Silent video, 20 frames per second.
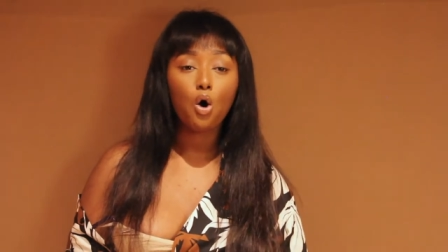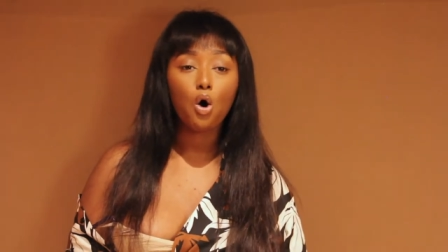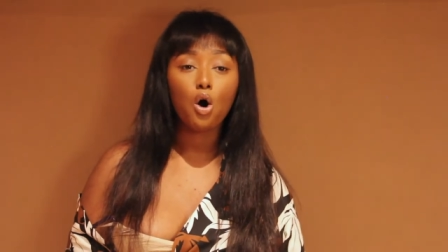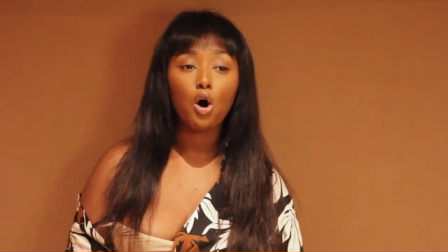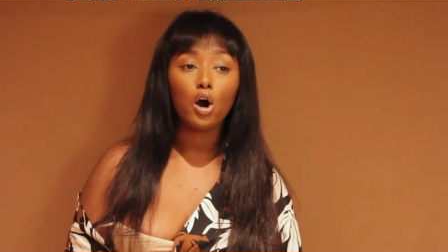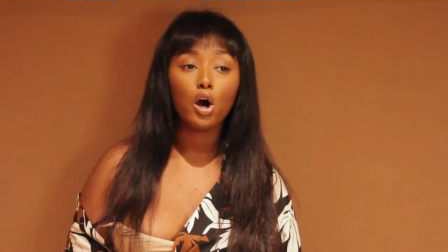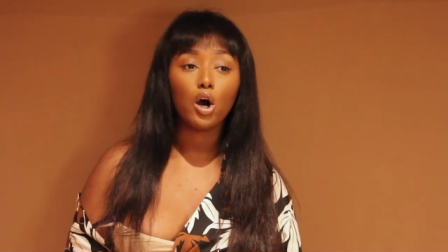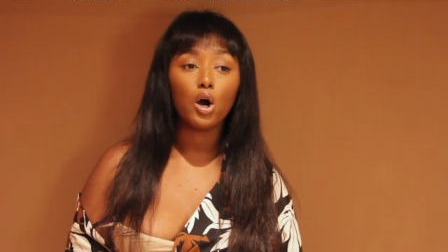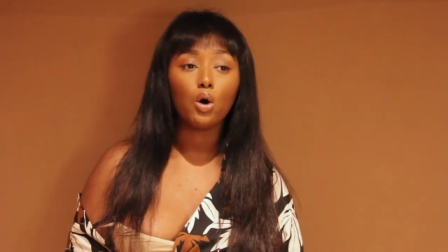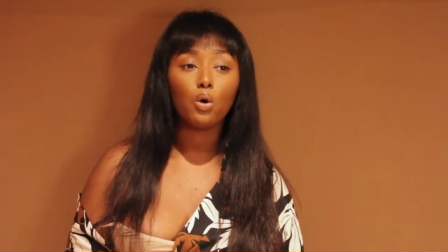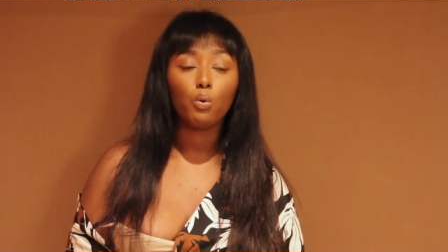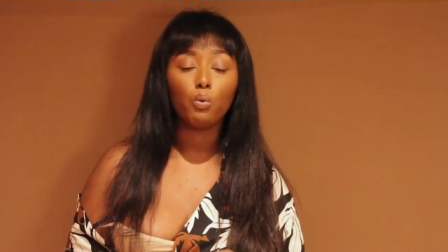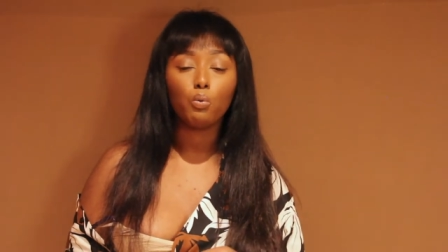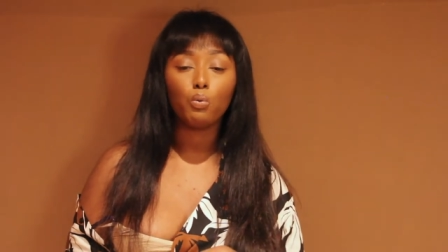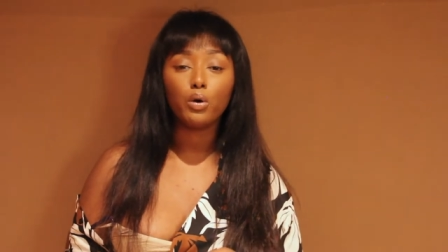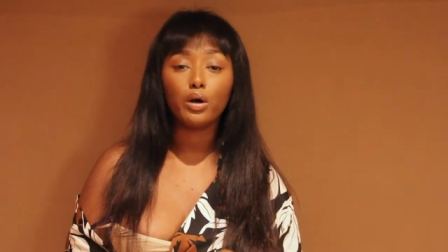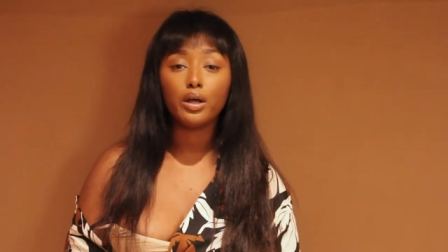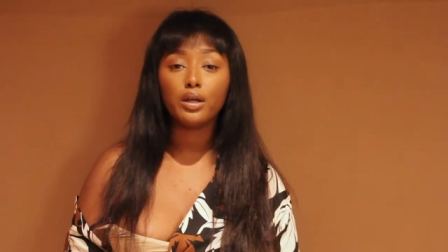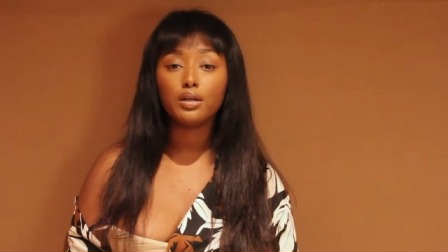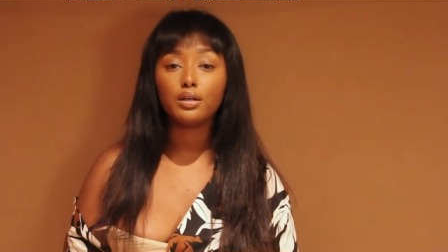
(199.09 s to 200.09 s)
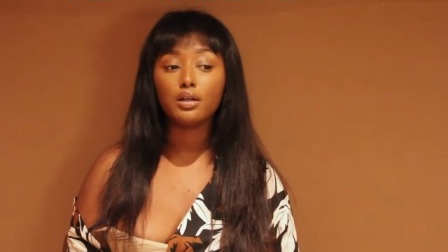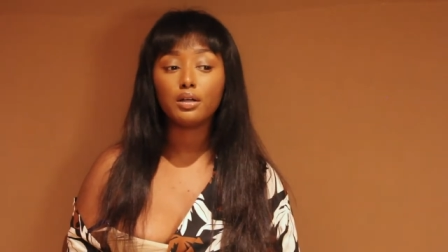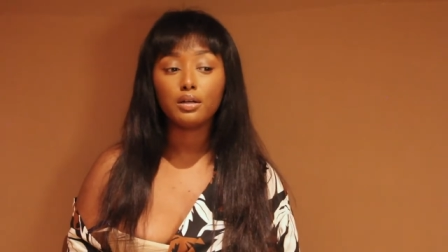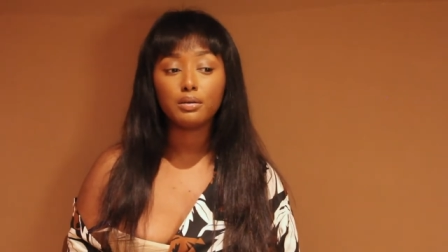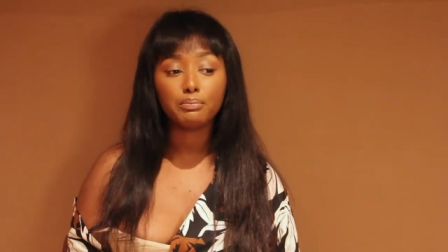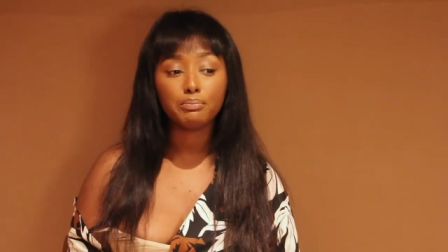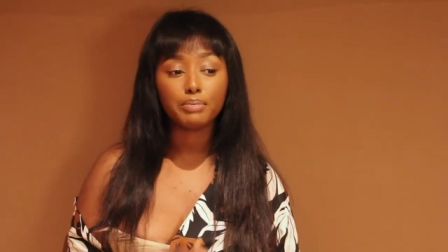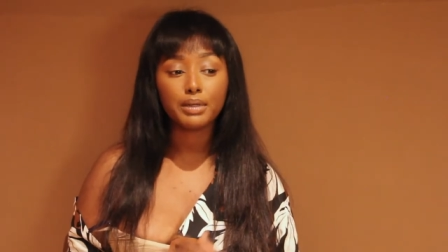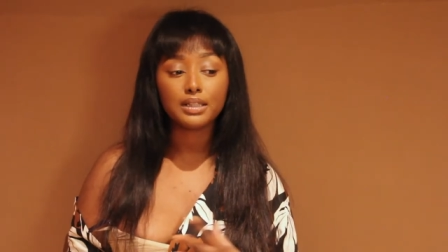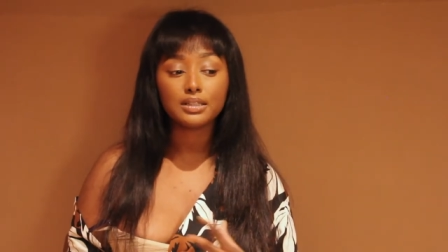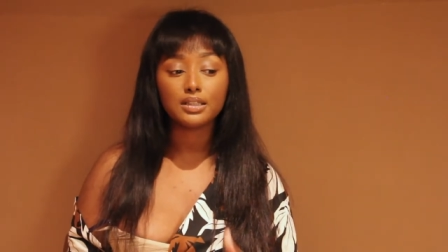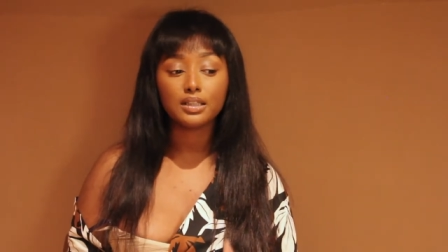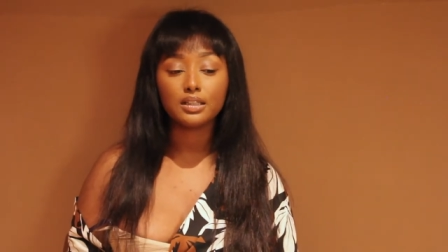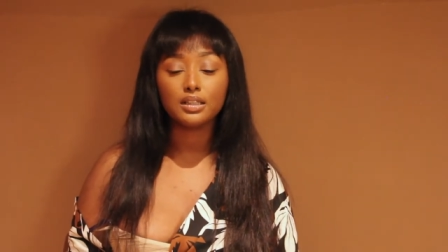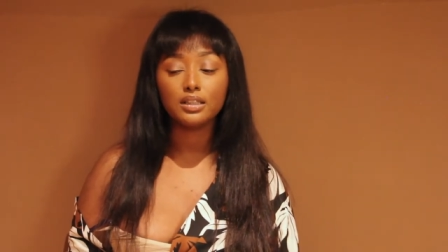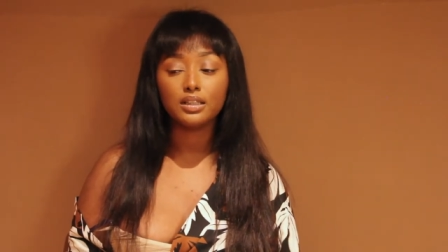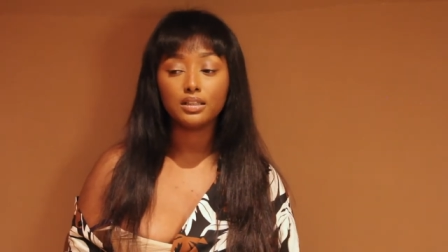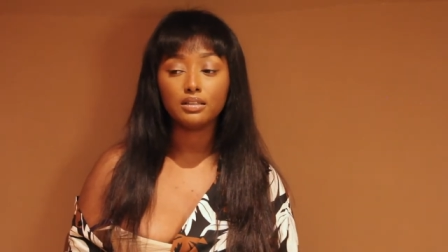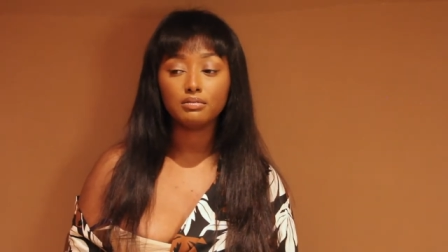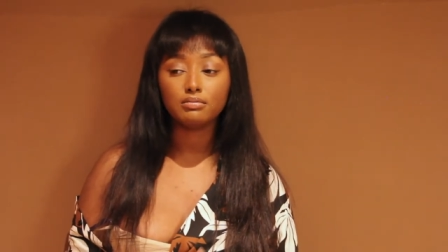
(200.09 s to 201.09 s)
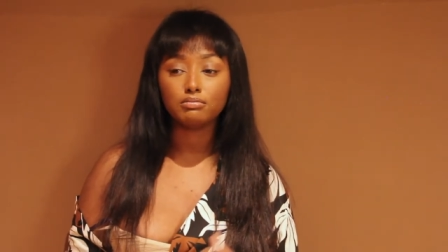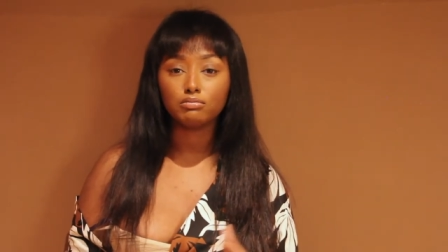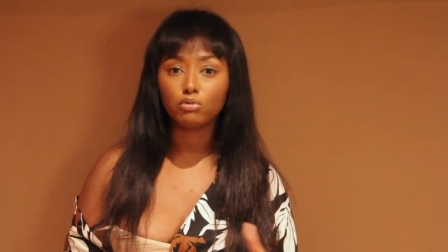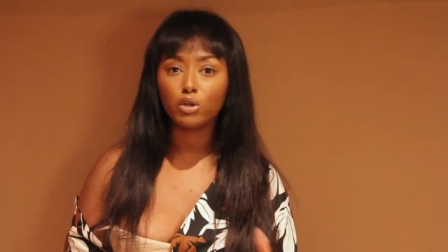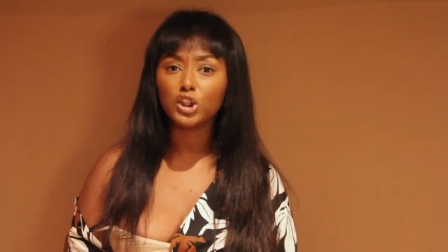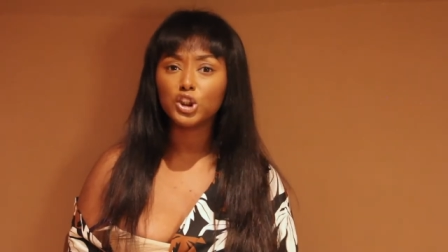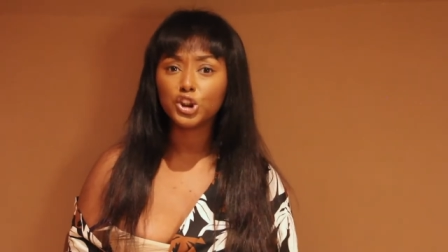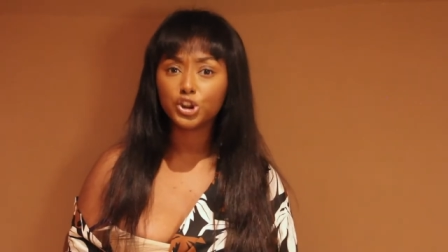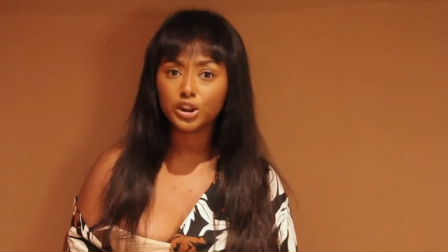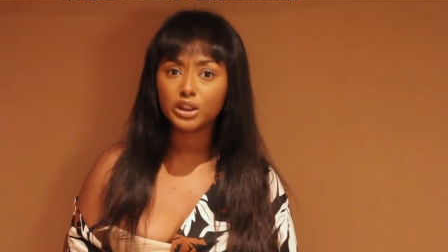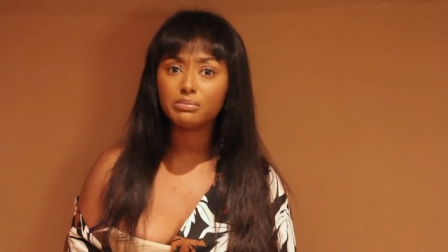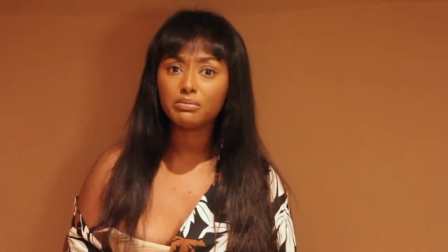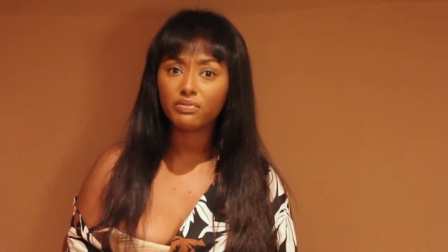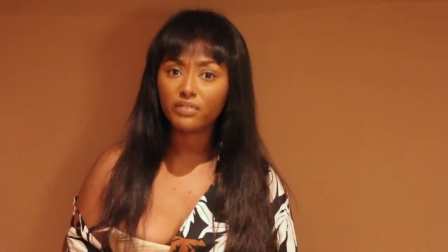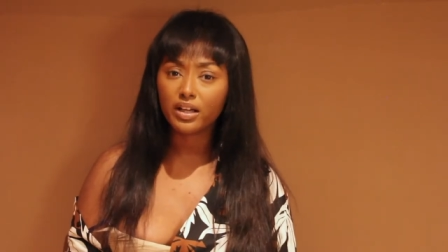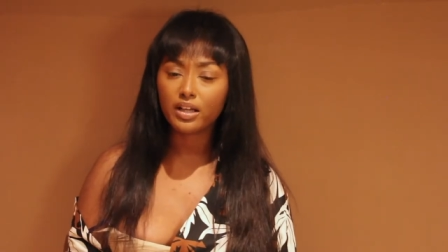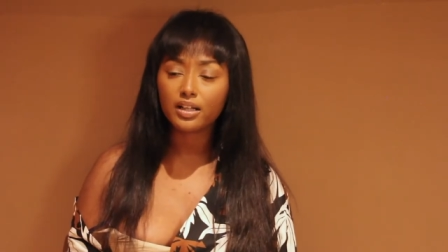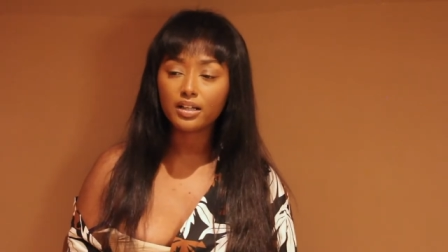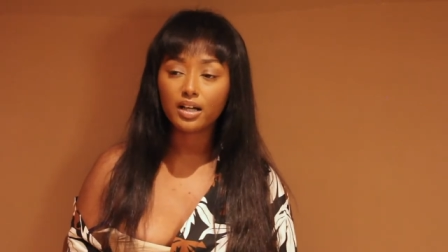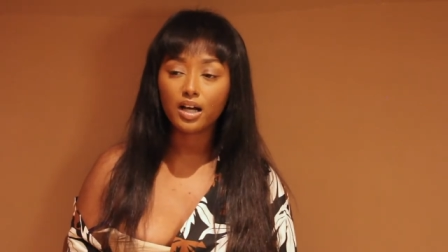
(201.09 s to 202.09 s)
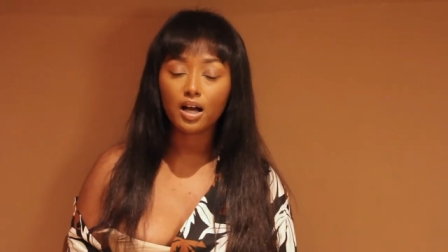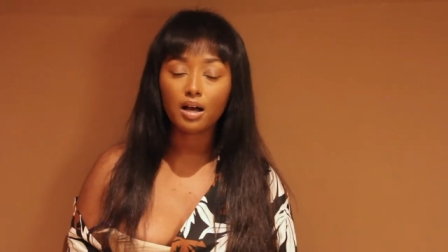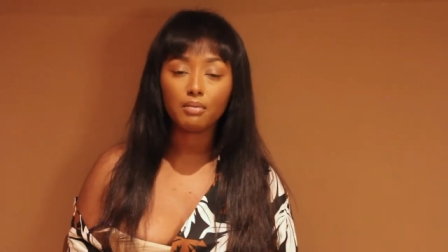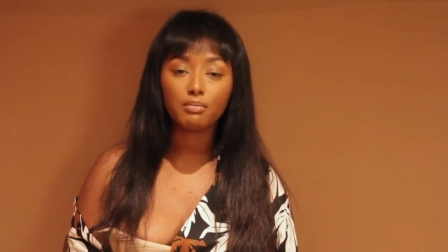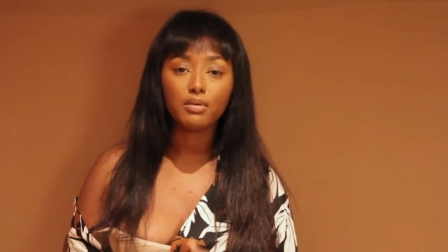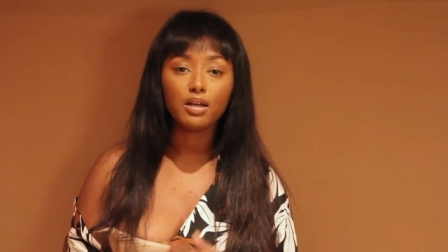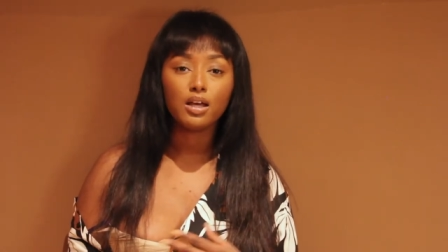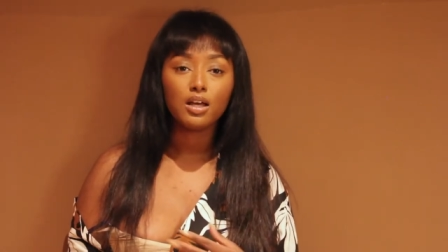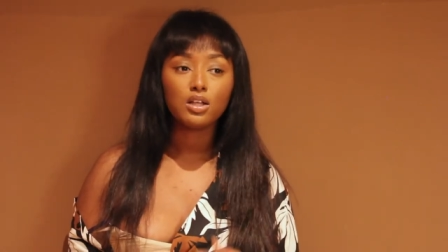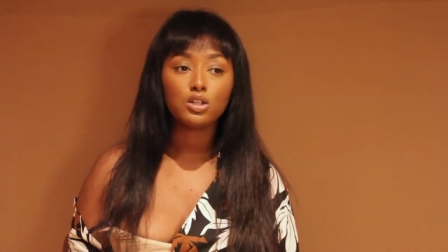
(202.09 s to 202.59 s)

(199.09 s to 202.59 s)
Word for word: or one basically one stream of income